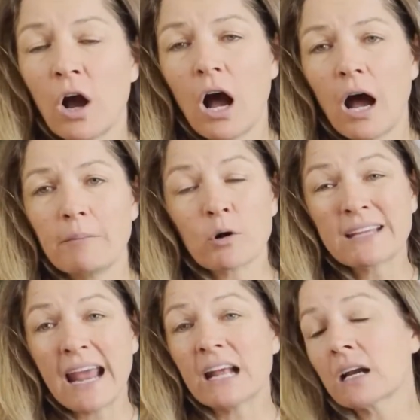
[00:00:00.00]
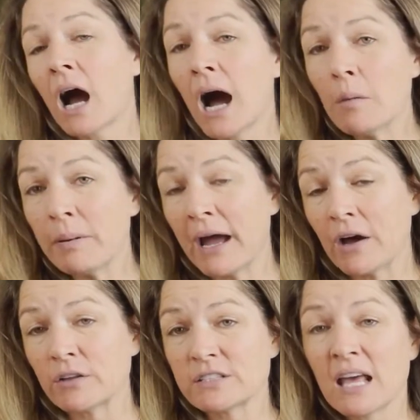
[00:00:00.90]
organic
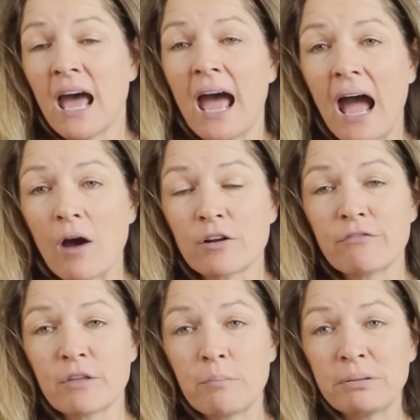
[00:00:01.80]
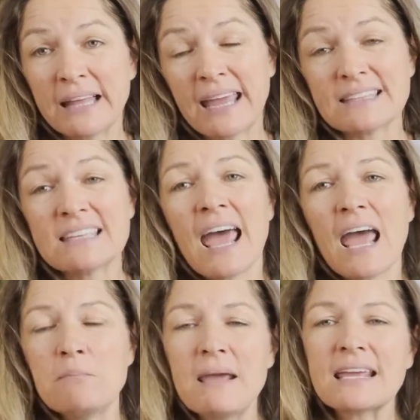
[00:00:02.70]
compounds out of the plants
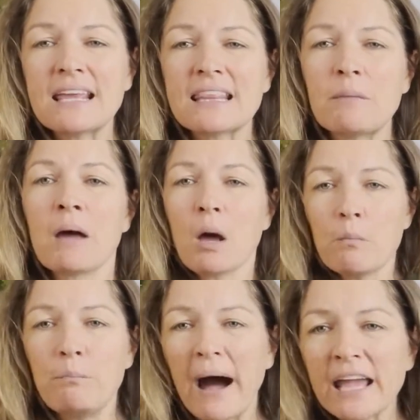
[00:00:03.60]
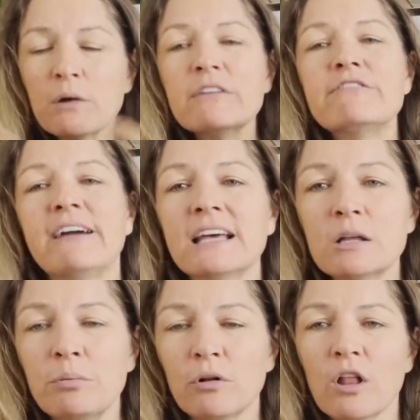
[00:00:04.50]
and making them
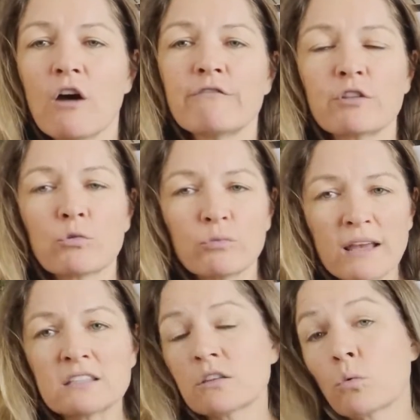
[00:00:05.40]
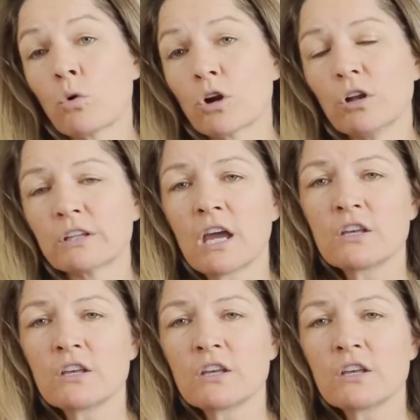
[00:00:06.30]
bioavailable for the rest of the world.